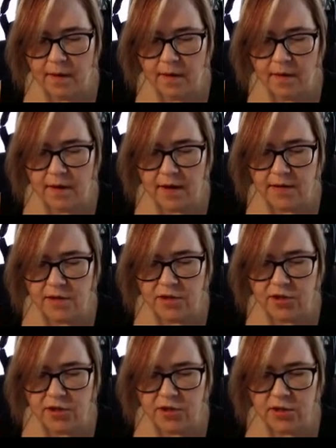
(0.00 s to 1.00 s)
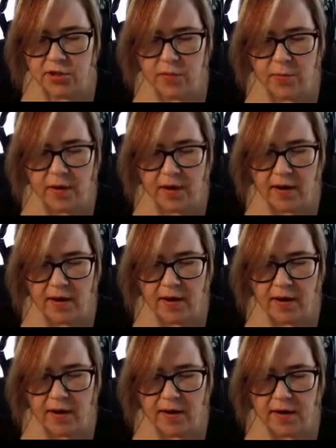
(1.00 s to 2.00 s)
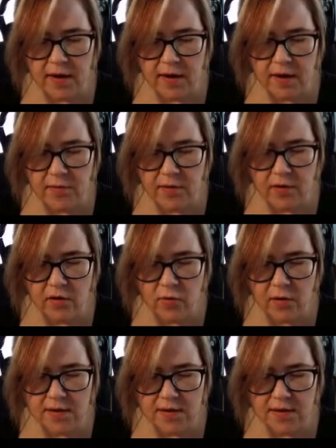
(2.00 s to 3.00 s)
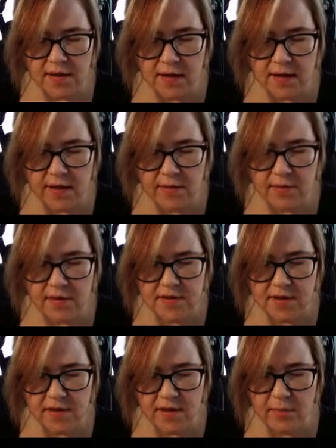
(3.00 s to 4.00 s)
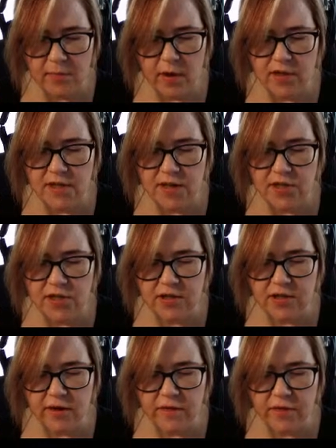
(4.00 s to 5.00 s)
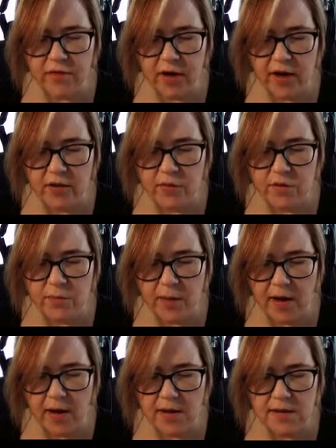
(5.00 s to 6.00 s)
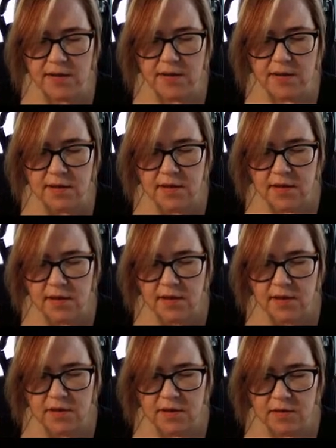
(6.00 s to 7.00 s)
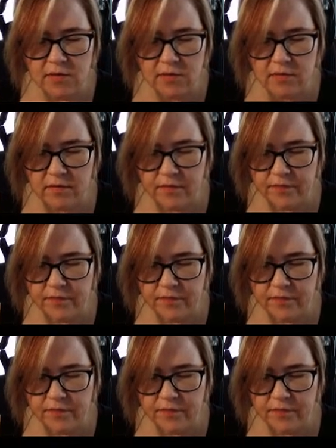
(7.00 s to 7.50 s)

That's just too bad. I needed them to go inside. But see, that multi is just going to fry those bats. So